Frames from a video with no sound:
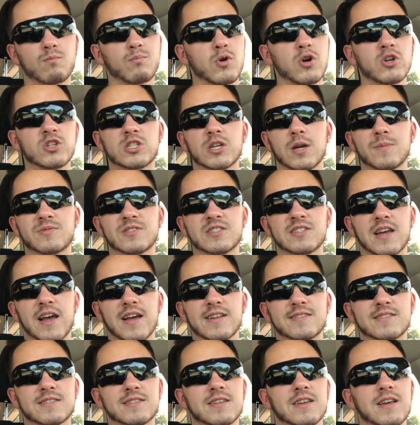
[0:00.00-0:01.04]
push-up
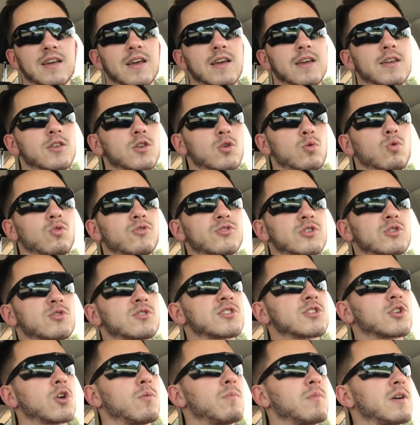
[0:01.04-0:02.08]
sets, you will do
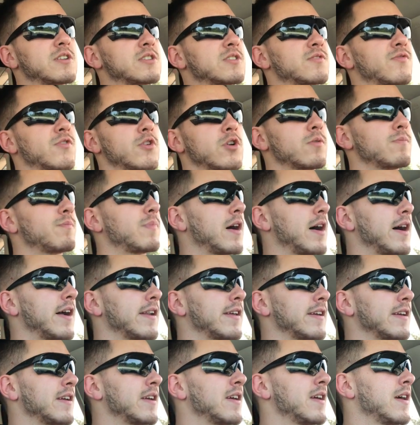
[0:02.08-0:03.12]
so much for your
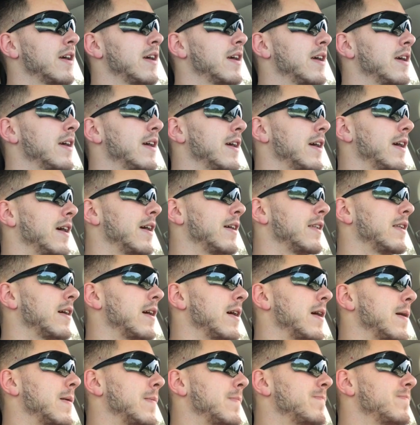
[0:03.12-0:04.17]
body. And
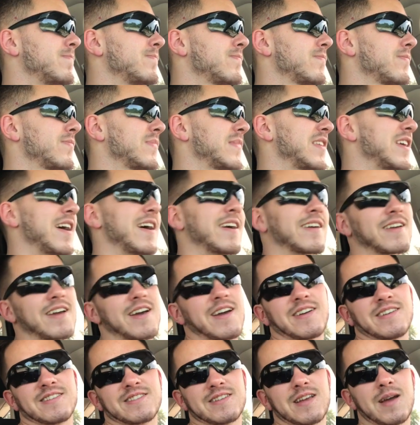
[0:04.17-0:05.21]
yeah,
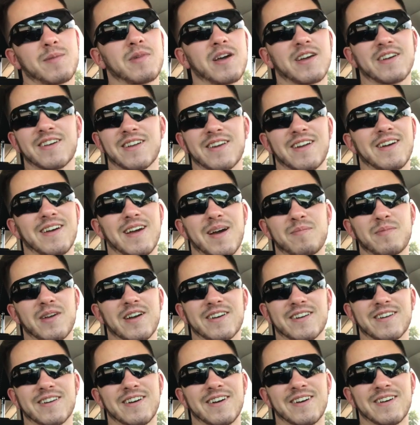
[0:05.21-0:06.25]
guys, I'm not
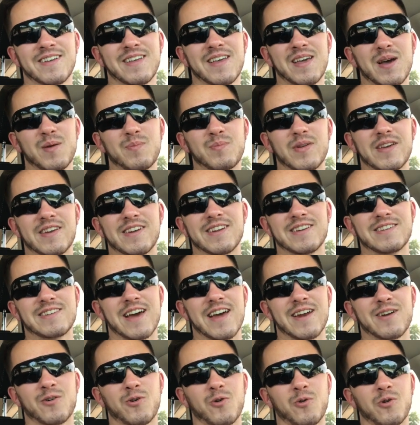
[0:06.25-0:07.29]
gonna beat a
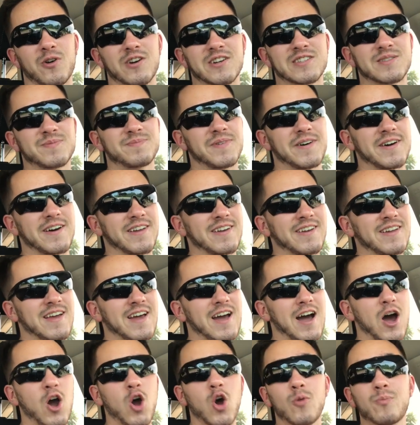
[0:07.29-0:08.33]
dead horse, but
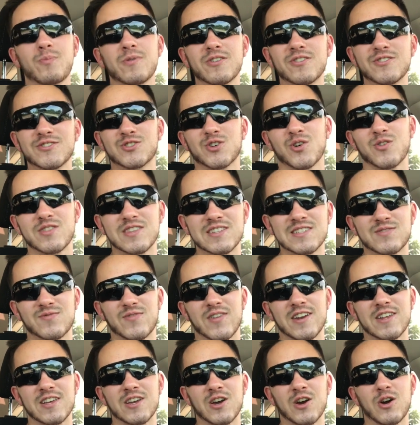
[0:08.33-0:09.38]
I hope you enjoyed this
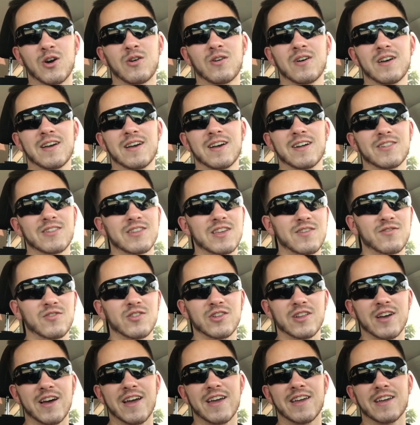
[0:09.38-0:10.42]
video. Leave a
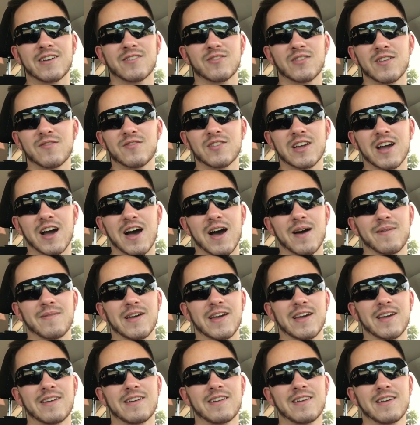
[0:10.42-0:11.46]
like, leave a
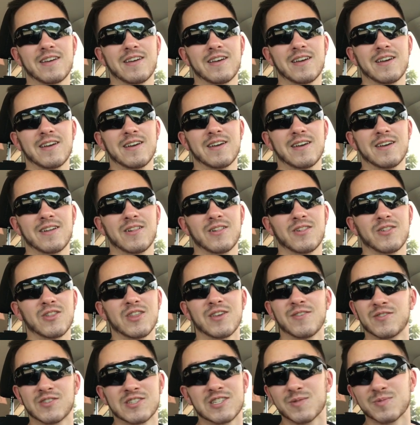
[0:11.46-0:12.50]
comment,
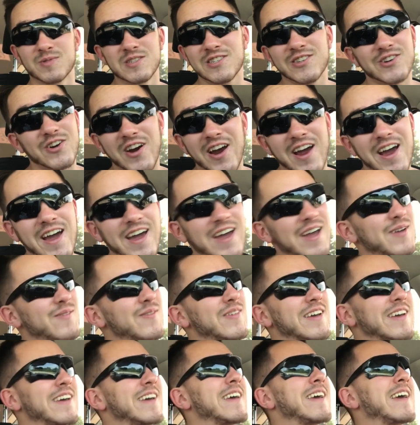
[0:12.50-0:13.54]
leave a
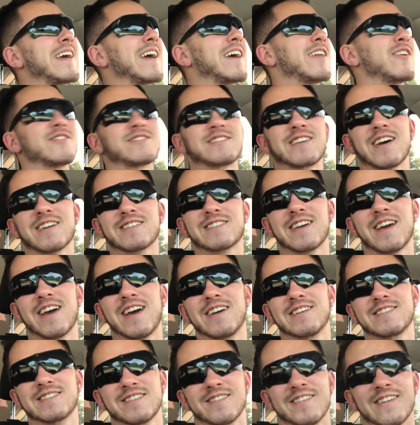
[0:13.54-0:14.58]
subscribe, and I'll talk to you
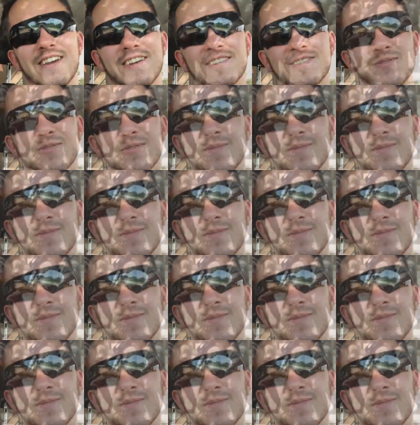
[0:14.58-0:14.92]
guys in the next